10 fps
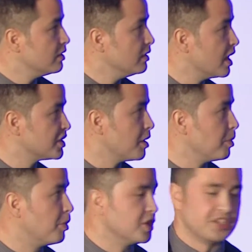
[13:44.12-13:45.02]
Next type
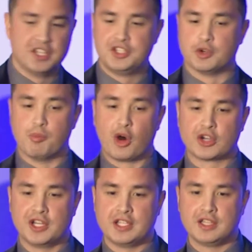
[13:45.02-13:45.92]
of person is your
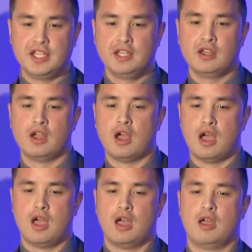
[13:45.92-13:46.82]
marketing lead,
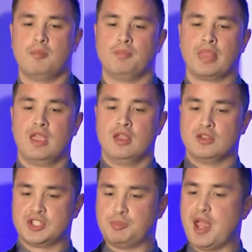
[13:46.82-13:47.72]

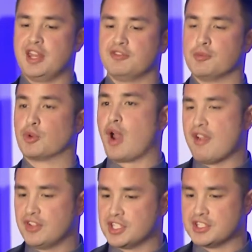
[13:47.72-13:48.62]
spanning from
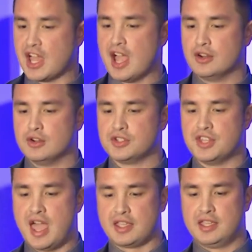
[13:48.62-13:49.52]
graphic designers
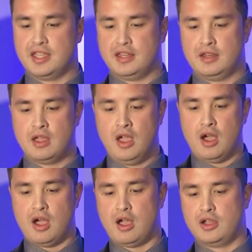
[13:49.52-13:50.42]
that can
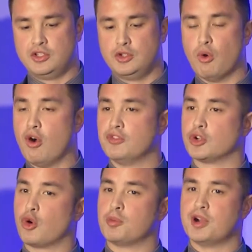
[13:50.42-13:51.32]
do all of your
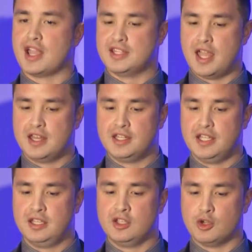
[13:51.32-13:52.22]
corporate
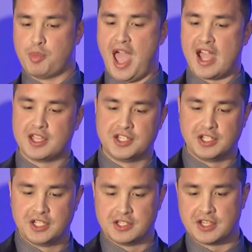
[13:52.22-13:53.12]
identity, your
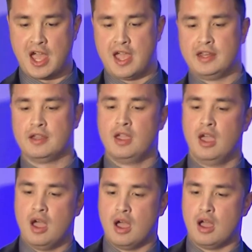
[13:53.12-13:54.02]
packaging design,
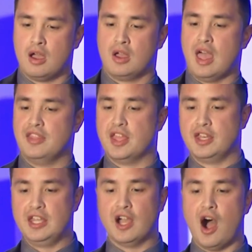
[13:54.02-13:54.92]
and
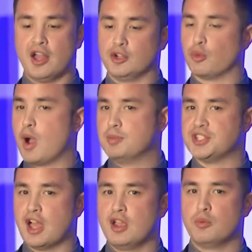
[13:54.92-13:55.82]
then on your
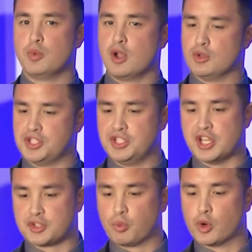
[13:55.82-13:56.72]
website, we always
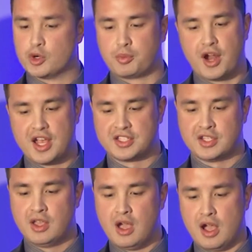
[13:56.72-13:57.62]
suggest WordPress.
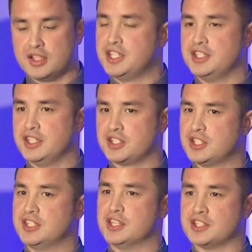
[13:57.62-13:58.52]
It's easiest
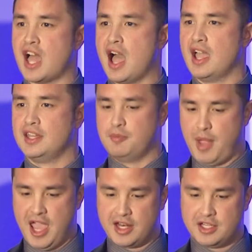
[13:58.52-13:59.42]
to design and
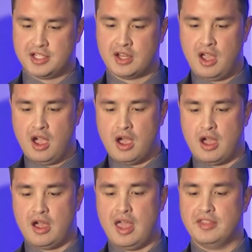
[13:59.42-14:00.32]
manage.
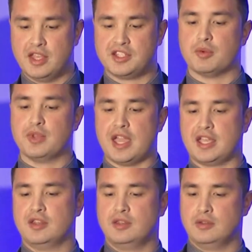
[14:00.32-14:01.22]
And then someone that
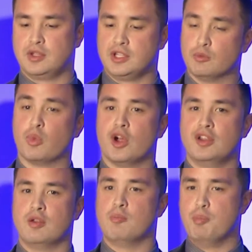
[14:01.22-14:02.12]
can
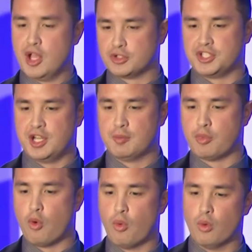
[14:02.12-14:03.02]
run MailChimp
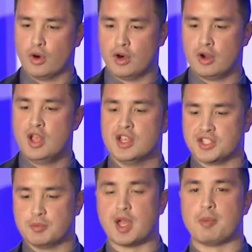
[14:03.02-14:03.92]
or
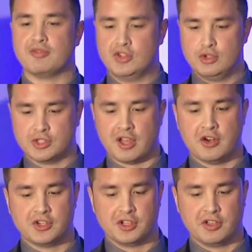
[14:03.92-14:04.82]
some type of
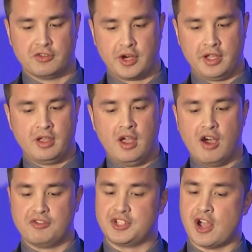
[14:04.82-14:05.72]
newsletter delivery.
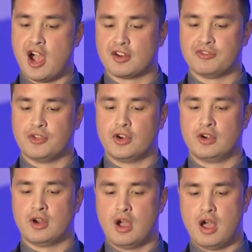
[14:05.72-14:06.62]
A
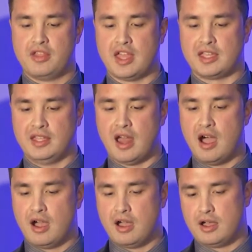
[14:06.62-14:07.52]
photographer that can
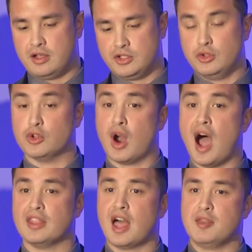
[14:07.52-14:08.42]
do your
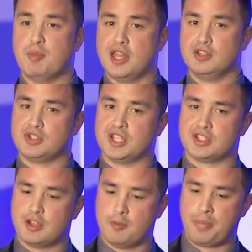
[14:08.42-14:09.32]
online menu
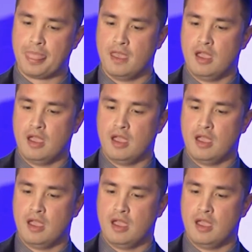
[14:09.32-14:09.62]
system.